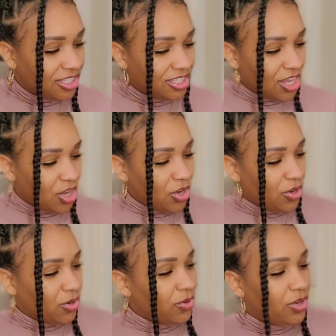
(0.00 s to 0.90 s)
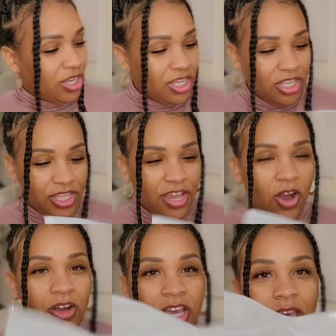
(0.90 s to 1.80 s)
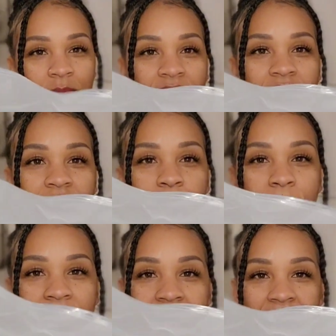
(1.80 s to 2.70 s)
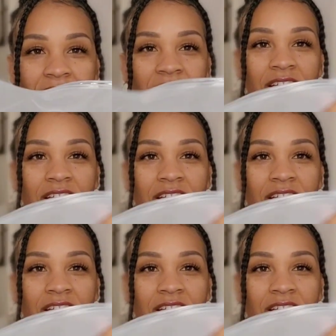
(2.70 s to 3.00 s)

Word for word: So they all came in these bags.